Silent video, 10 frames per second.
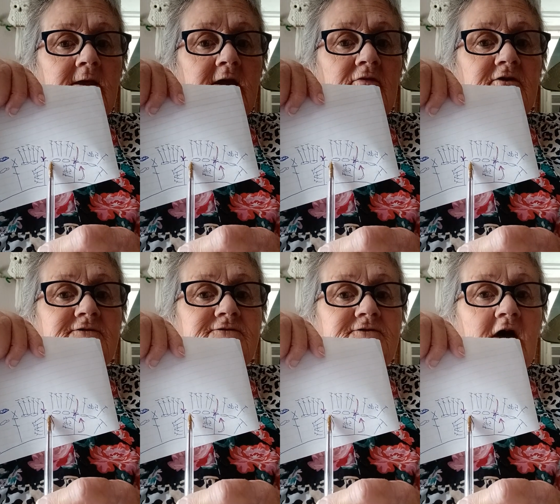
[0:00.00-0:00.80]
in
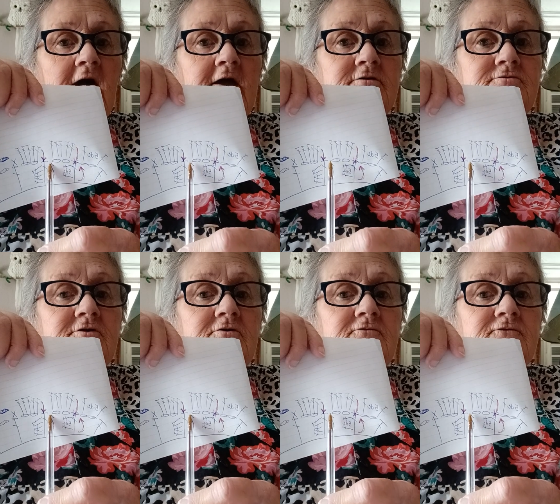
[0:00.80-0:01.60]
this chain
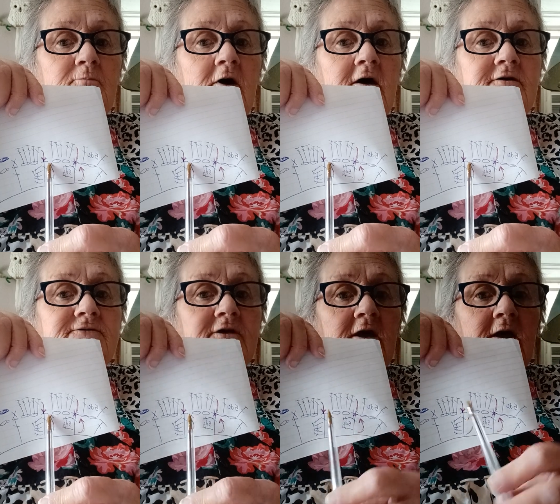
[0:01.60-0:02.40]
2
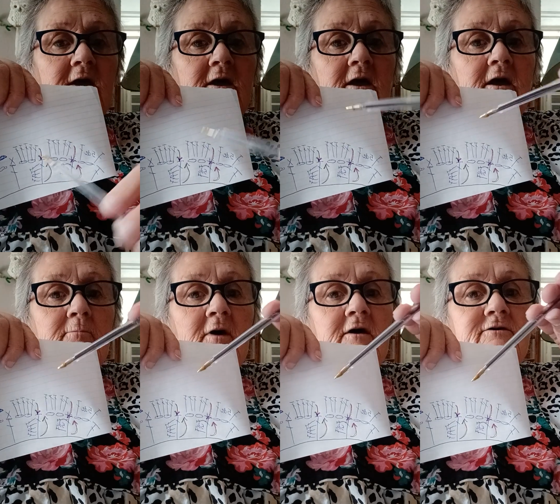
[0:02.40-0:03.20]
space and
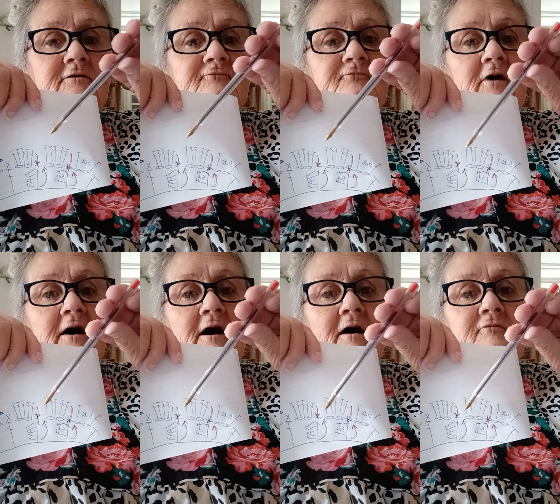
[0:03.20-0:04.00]
make your
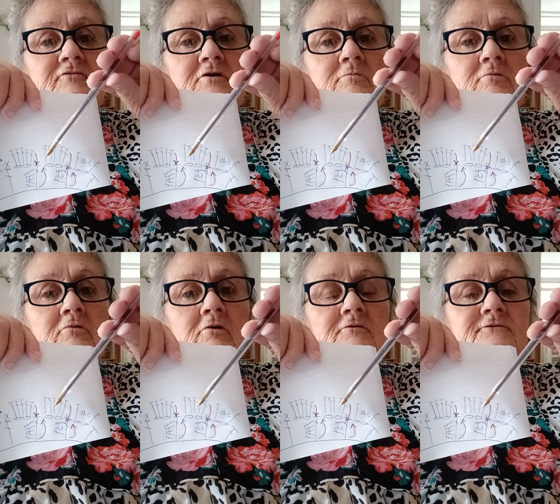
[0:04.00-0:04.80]
5 double
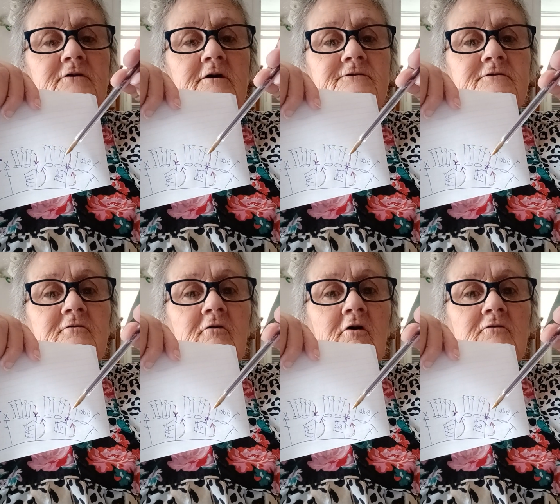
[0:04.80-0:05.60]
crochets
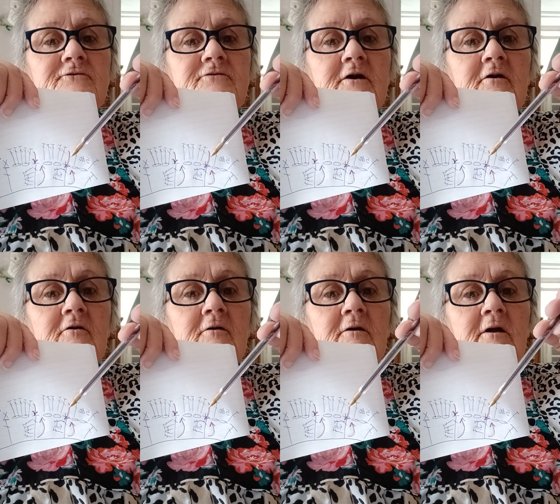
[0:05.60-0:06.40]
across
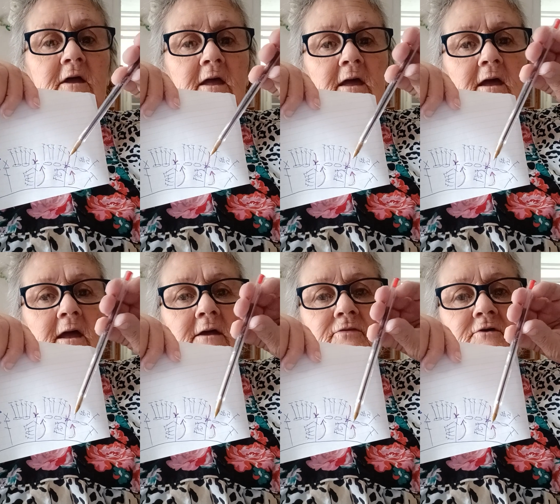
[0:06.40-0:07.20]
there.
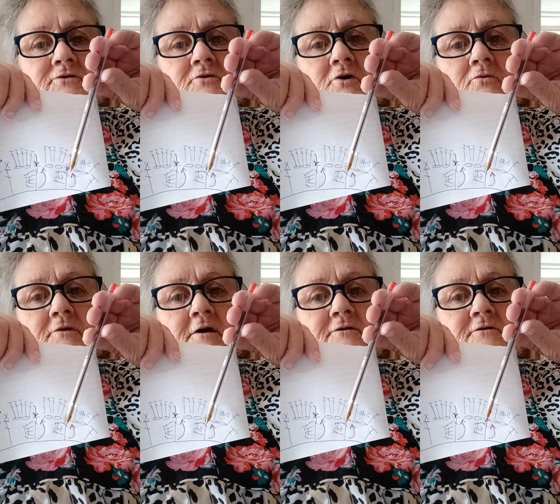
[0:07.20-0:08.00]
And then you go
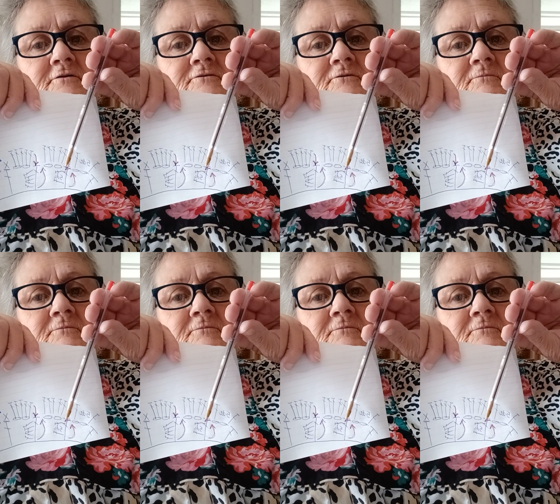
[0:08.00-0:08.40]
down,